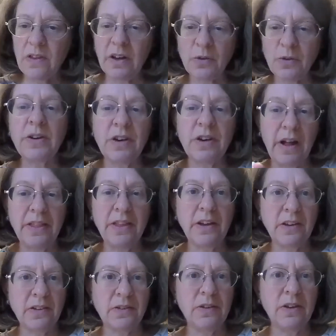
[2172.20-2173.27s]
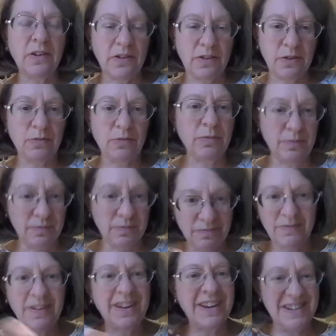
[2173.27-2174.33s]
the next question, I think is
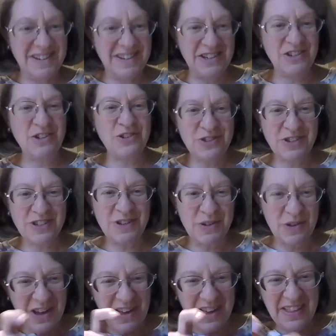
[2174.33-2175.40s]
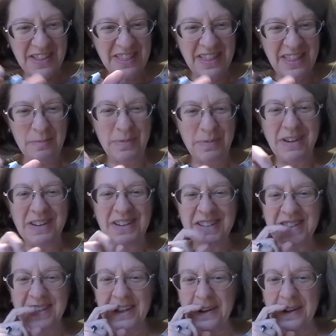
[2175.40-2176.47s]
continues that
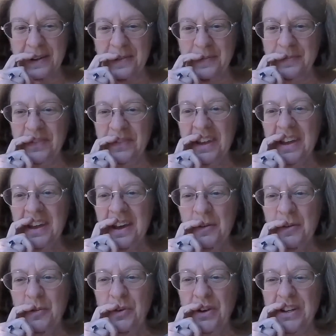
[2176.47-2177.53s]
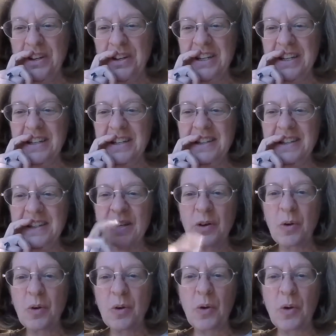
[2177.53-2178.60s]
piece, which is,
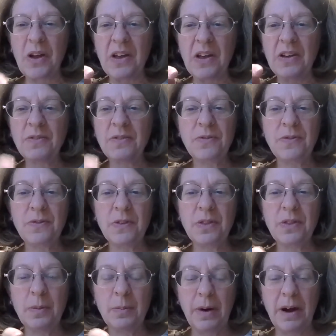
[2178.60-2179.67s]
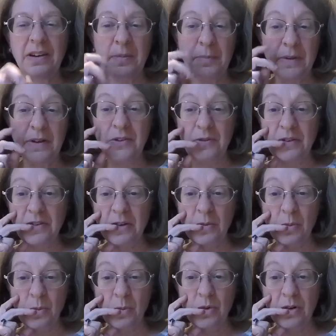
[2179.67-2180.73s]
if the Biden
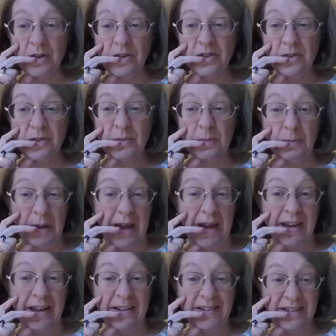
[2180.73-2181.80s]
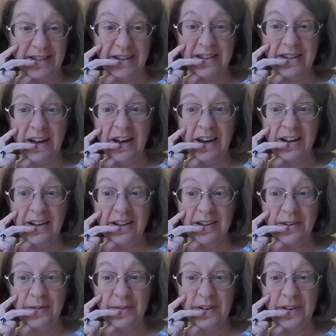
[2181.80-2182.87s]
administration were to ban TikTok,